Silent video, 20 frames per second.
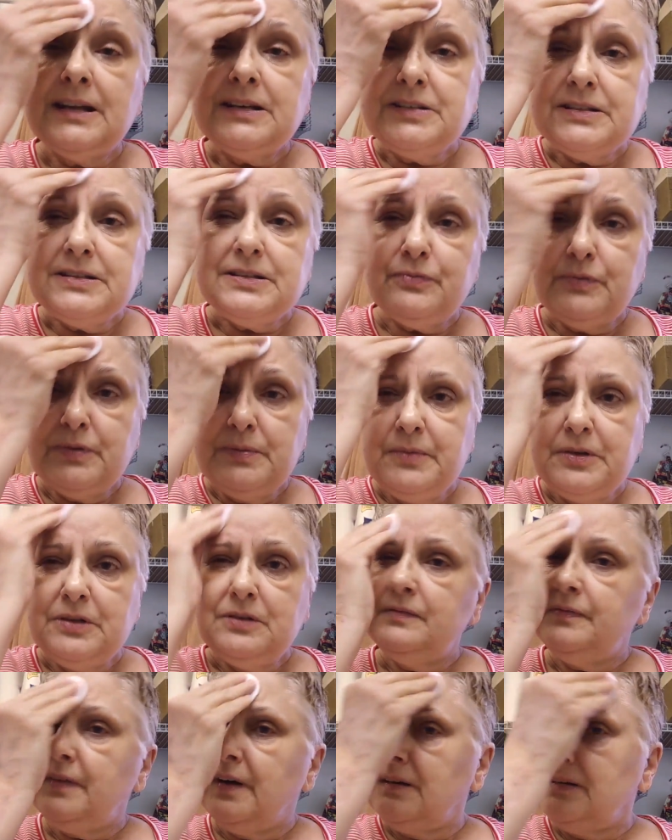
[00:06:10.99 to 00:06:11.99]
just
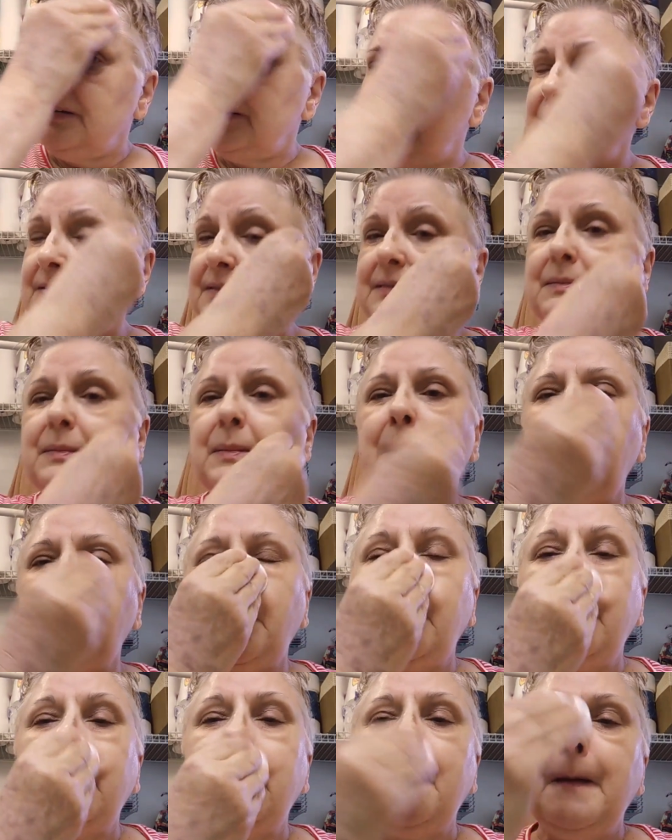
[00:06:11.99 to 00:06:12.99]
remove all of the
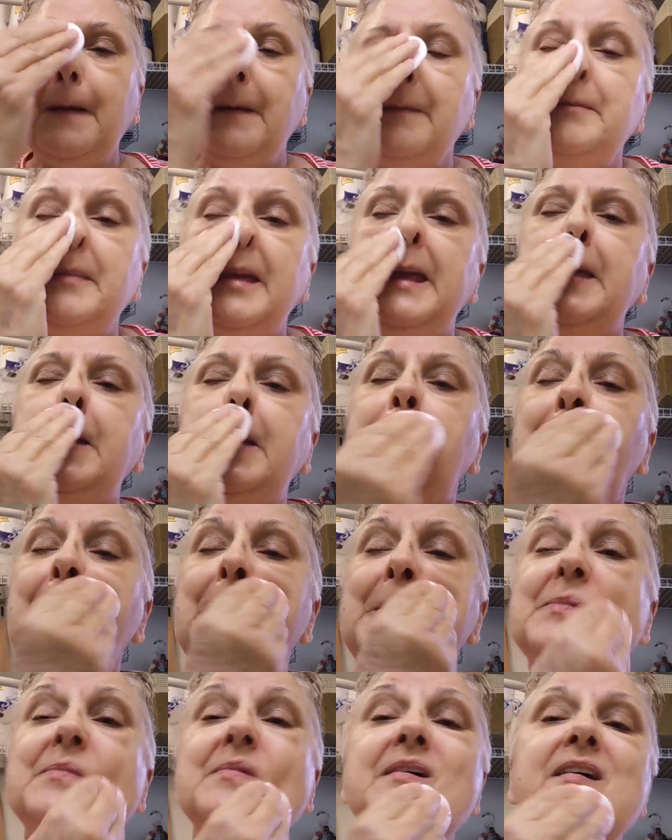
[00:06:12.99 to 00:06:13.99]
makeup,